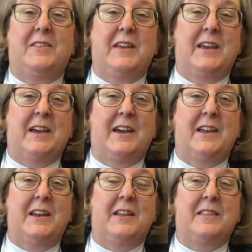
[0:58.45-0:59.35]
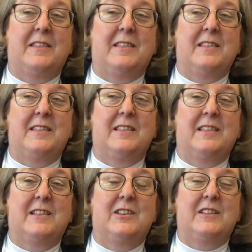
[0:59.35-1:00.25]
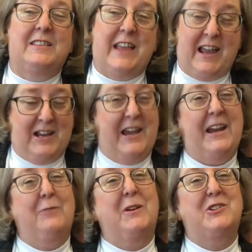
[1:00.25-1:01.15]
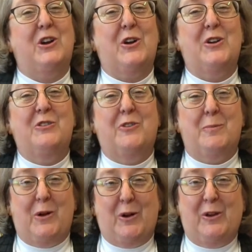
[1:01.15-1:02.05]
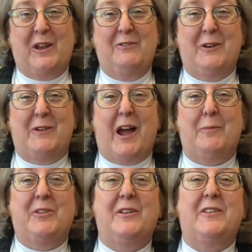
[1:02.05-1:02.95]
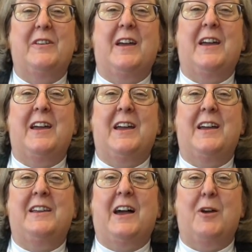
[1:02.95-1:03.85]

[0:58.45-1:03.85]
Then that lady returned from her leave of absence, and